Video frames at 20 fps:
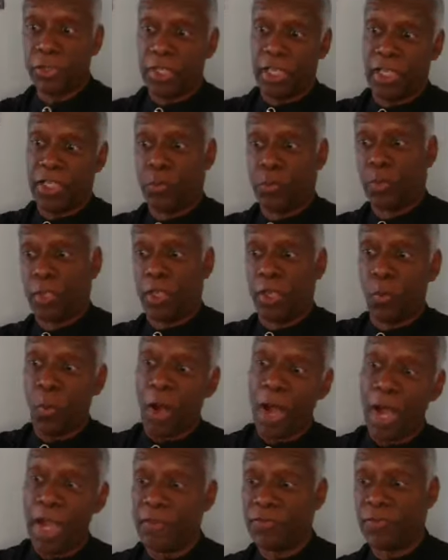tents with their
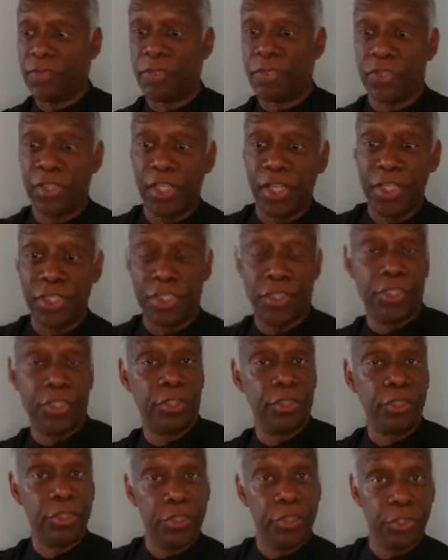wives, their sons, and their
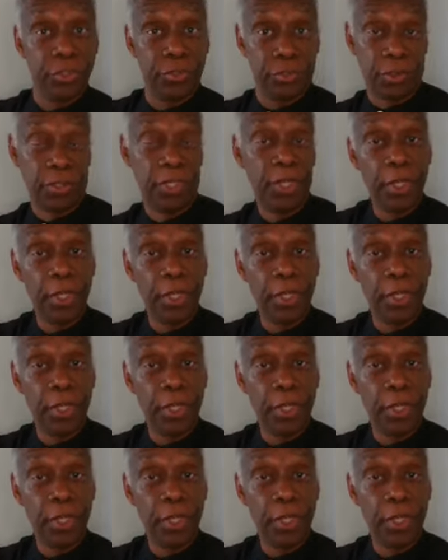little children.